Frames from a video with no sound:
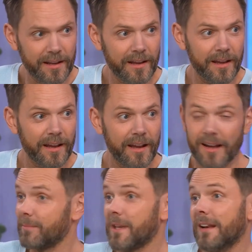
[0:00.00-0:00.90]
Okay.
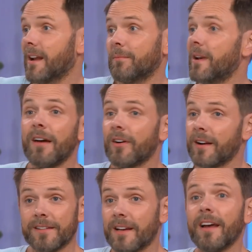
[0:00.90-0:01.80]
I'm kidding. I'm never going
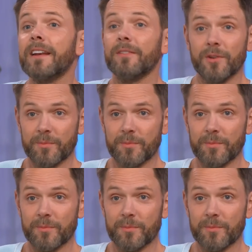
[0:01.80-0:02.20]
to tell any of